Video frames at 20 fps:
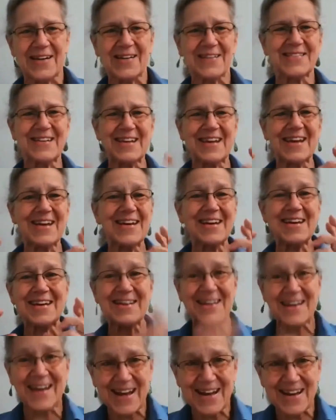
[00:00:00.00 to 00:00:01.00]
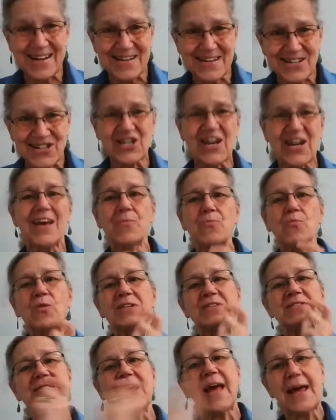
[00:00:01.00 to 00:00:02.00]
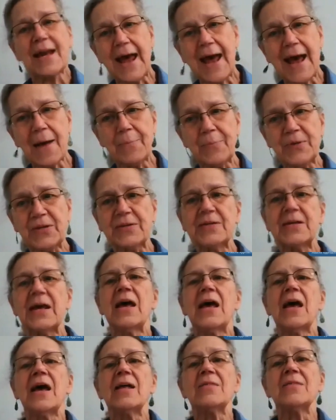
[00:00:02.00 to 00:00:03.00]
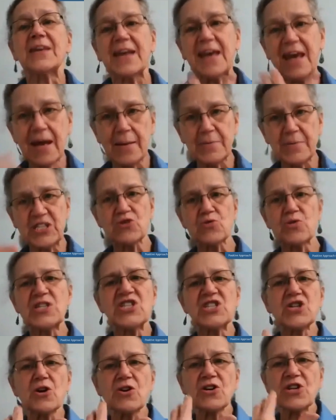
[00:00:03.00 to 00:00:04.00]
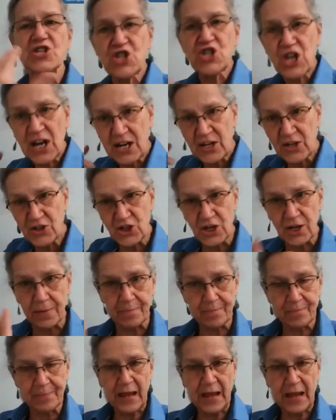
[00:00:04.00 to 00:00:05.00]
into getting engaged. And once that happened, the chemistry started changing.